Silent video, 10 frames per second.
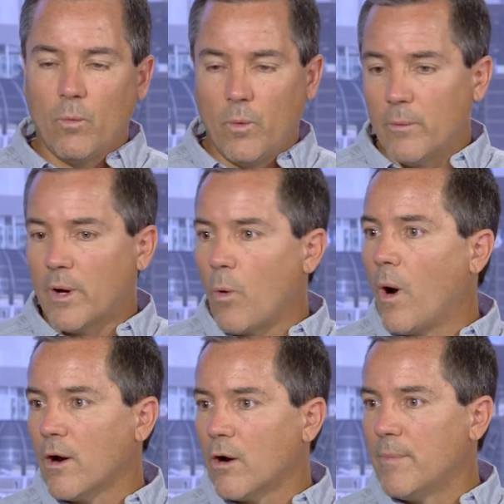We
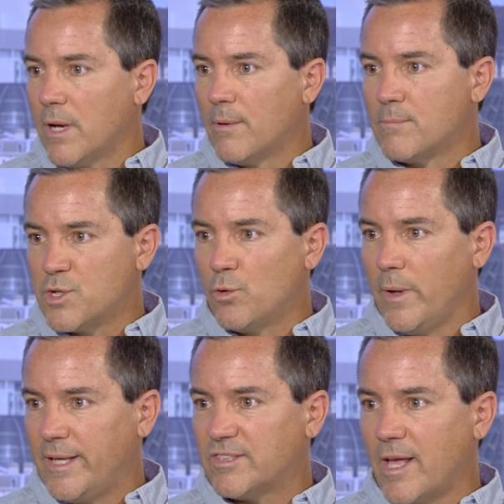require a minimum
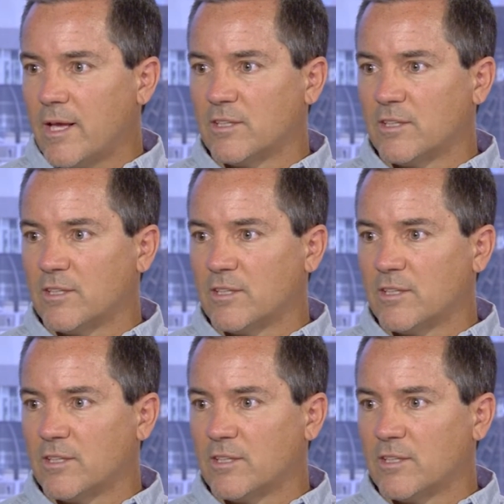2-week stay